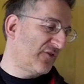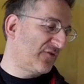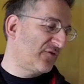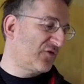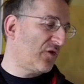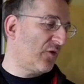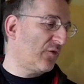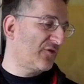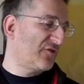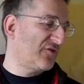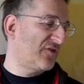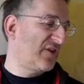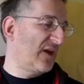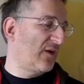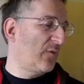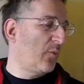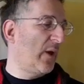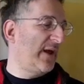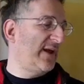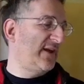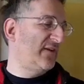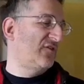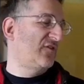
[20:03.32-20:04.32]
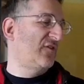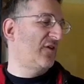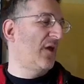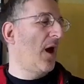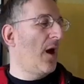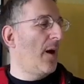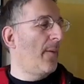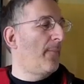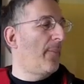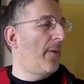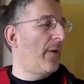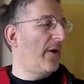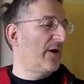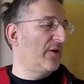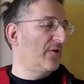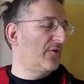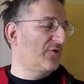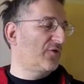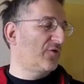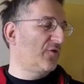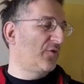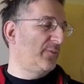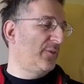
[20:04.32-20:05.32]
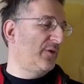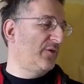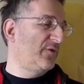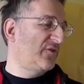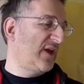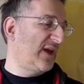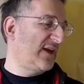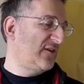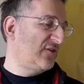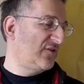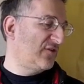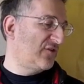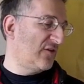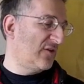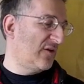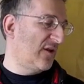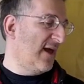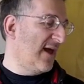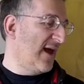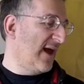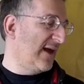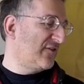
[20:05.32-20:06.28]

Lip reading: of toxic waste, biological mutation